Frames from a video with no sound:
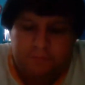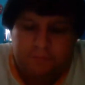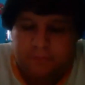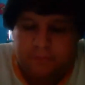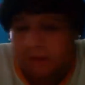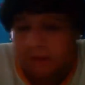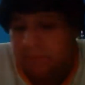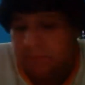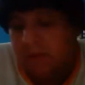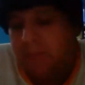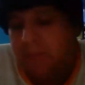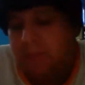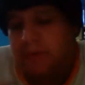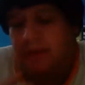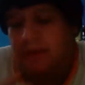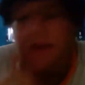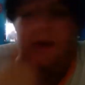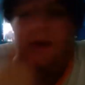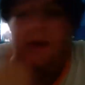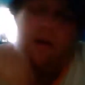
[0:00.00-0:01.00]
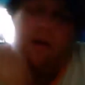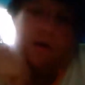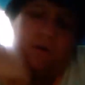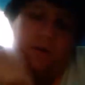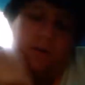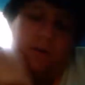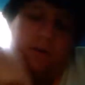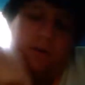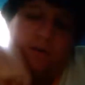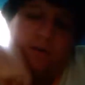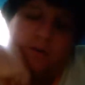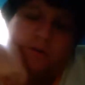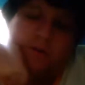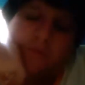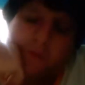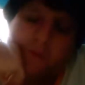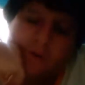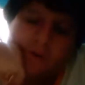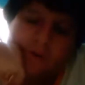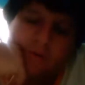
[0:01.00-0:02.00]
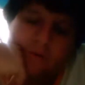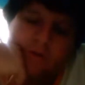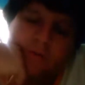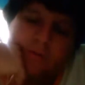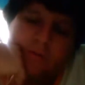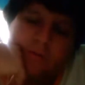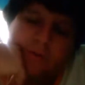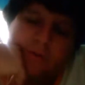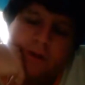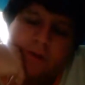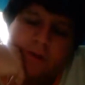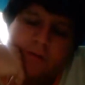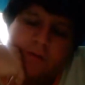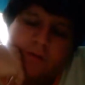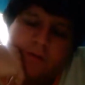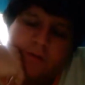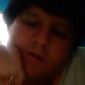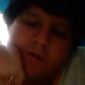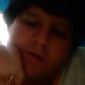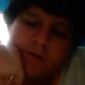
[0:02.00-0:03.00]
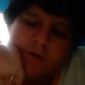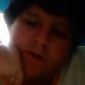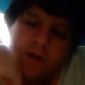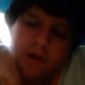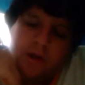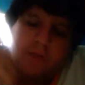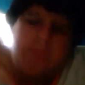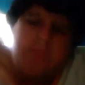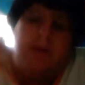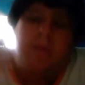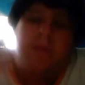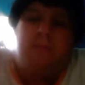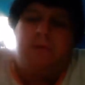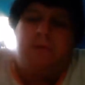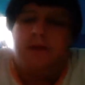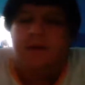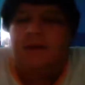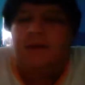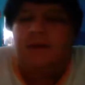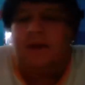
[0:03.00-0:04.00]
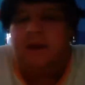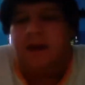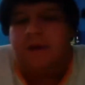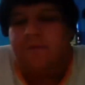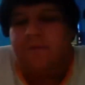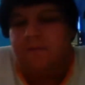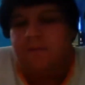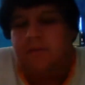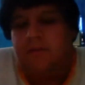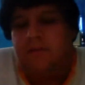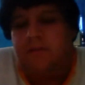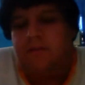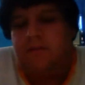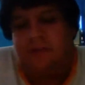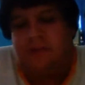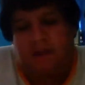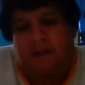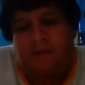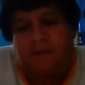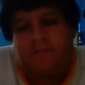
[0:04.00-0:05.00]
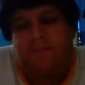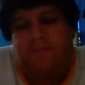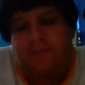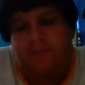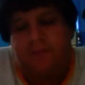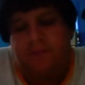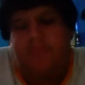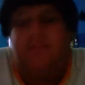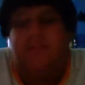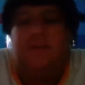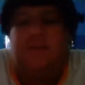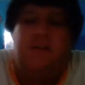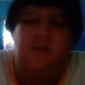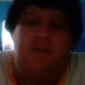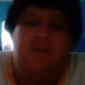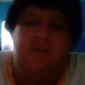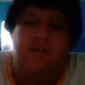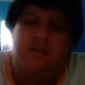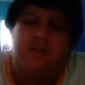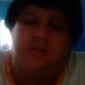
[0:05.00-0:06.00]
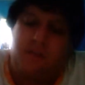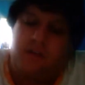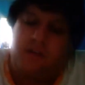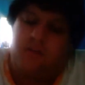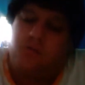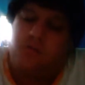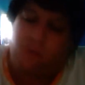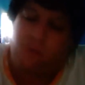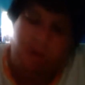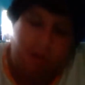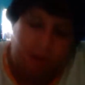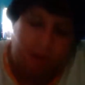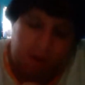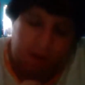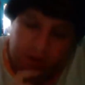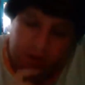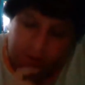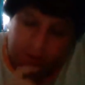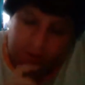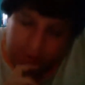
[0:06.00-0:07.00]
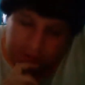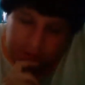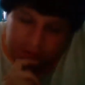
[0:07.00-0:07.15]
He might be let out earlier for good behavior. He might be let out for 10, 15 years instead of 28.